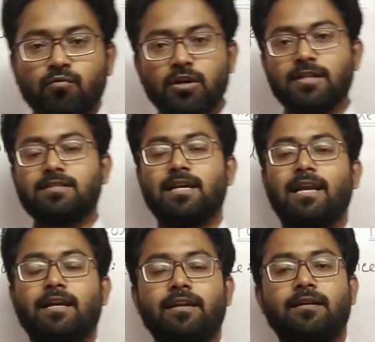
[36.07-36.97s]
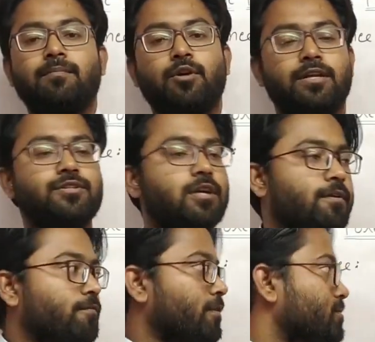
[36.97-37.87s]
What is electric
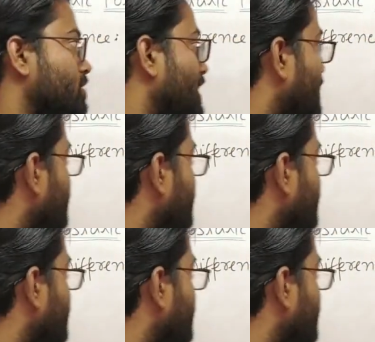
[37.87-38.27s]
potential difference?